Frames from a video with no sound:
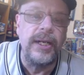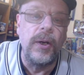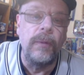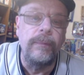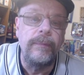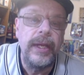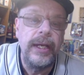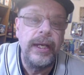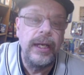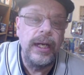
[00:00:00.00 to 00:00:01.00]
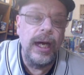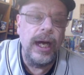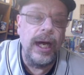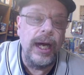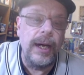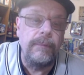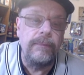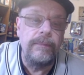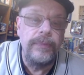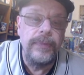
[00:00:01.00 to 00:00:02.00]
home um,